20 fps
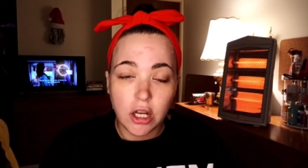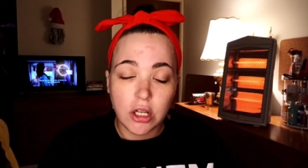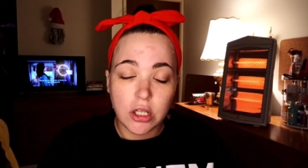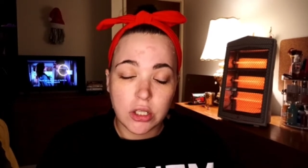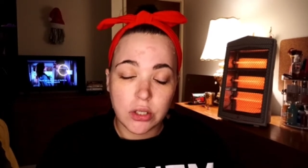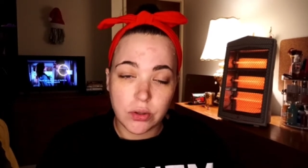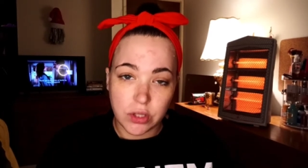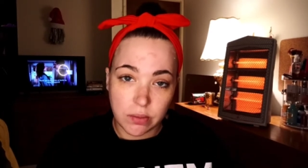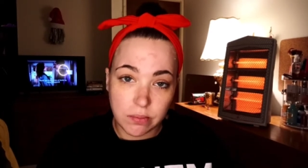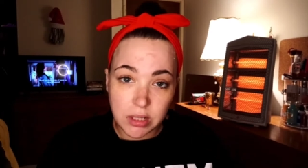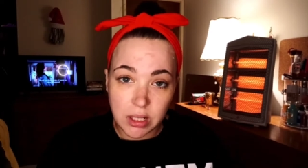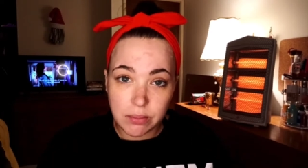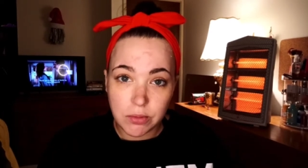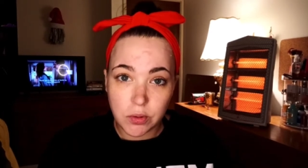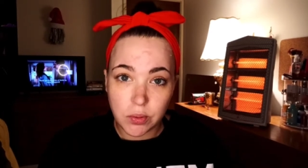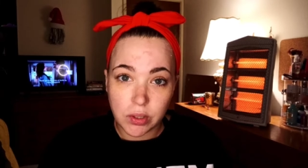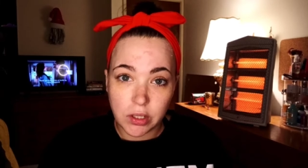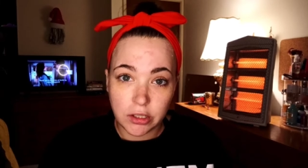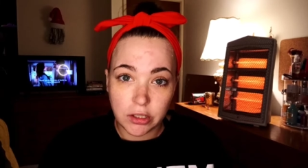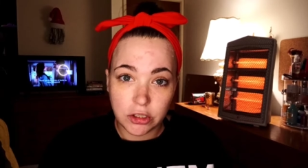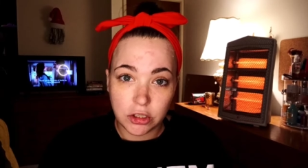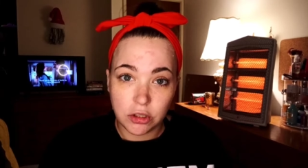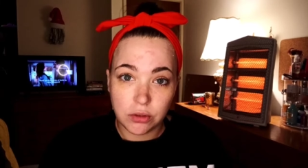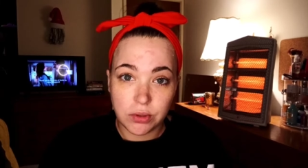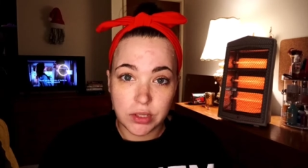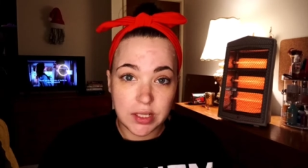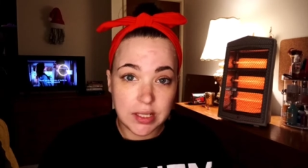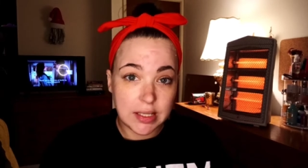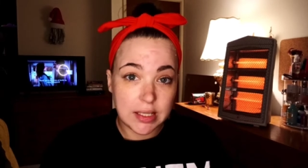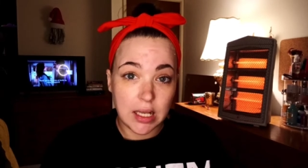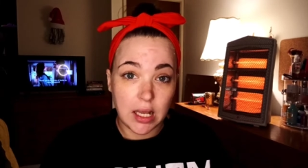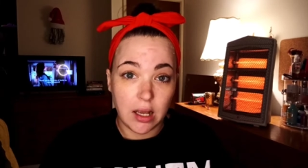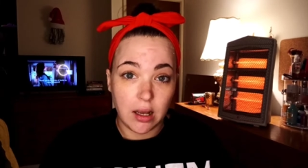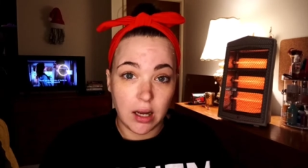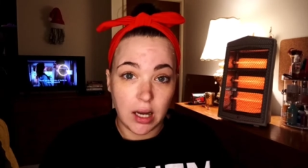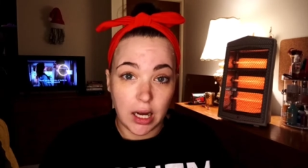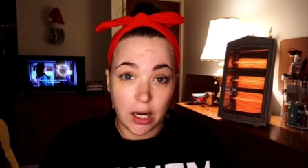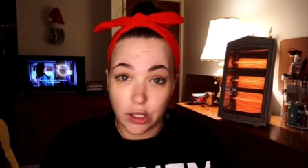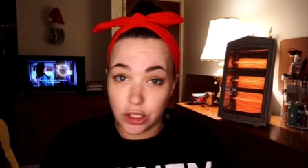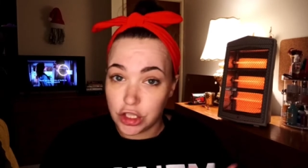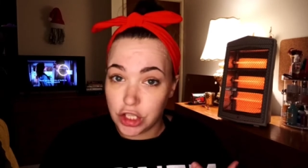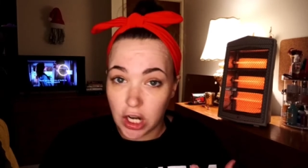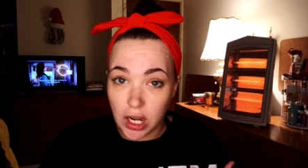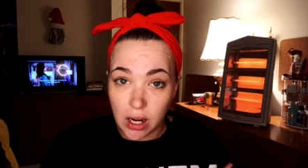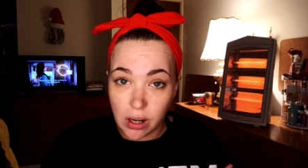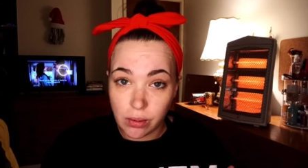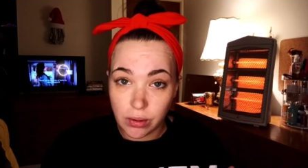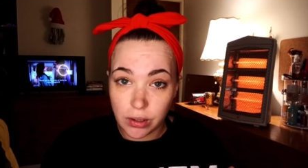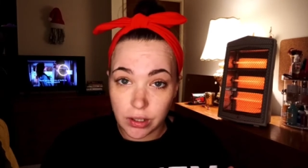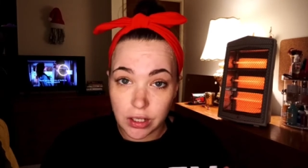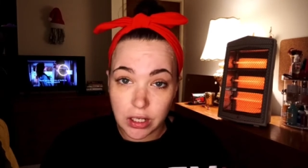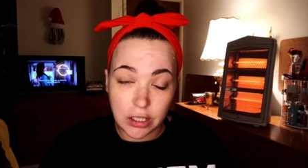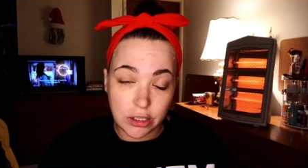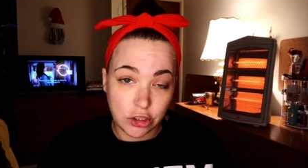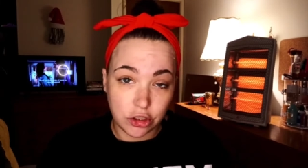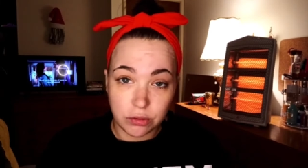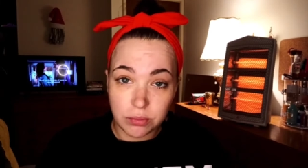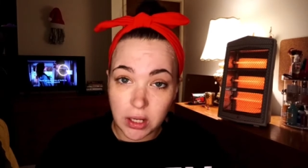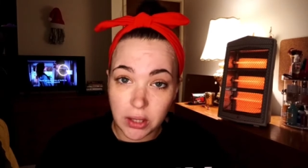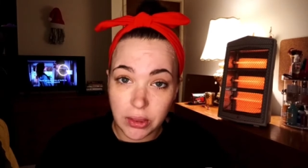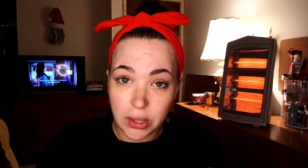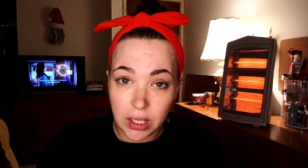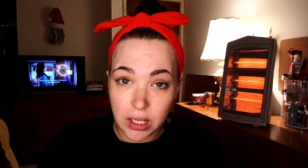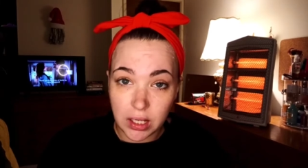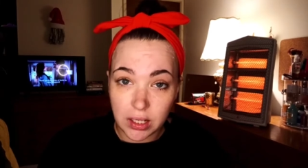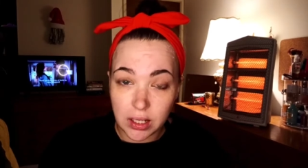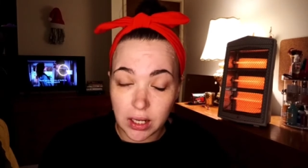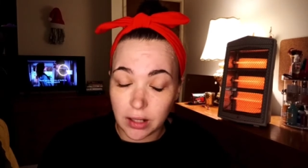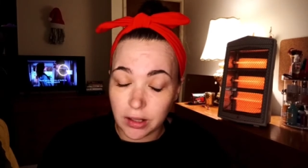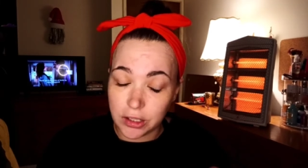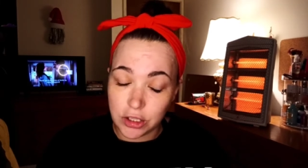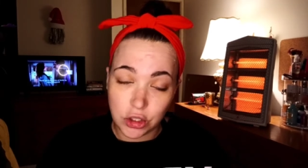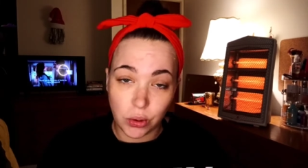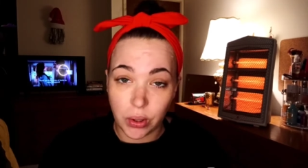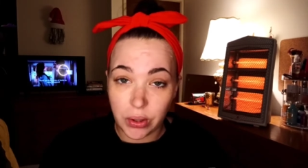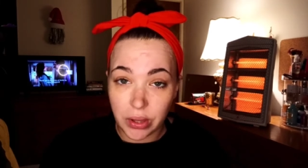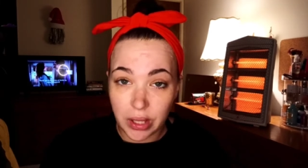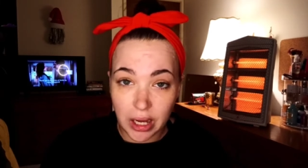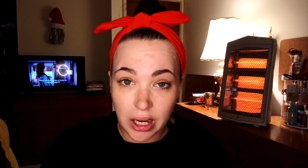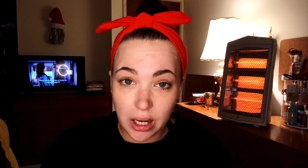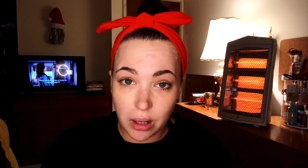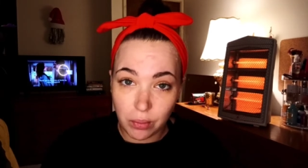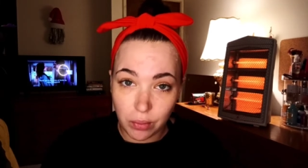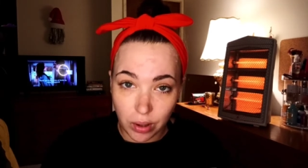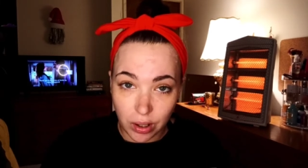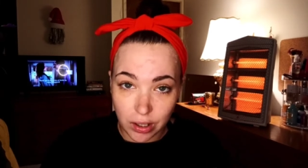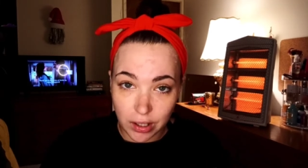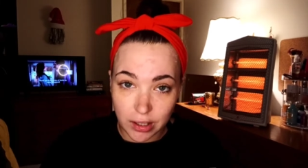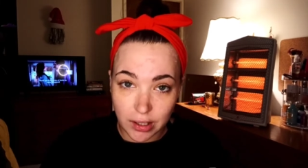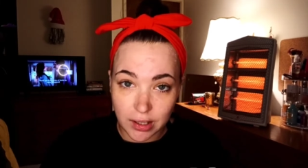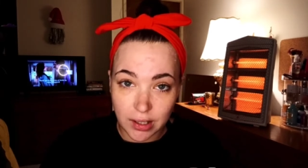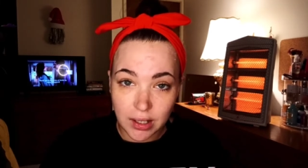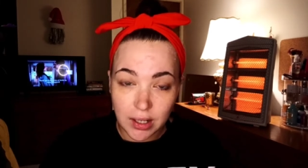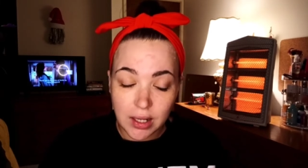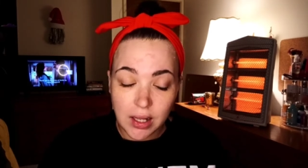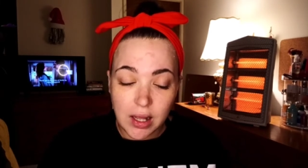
So sometimes what I'll do is I'll shower, I'll do my thing, I'll enjoy the hot water,